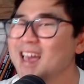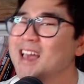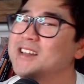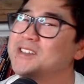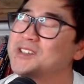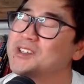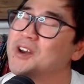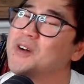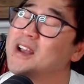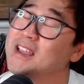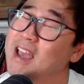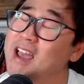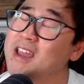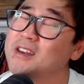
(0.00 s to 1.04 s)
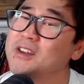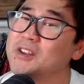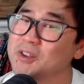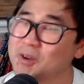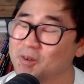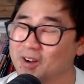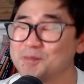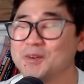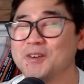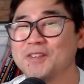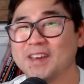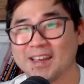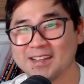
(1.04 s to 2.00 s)
And so again, you are
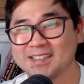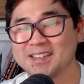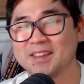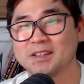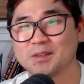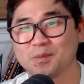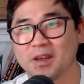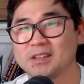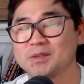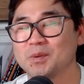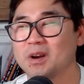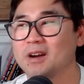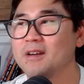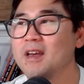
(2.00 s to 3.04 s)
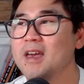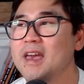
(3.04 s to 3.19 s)
moving into this place where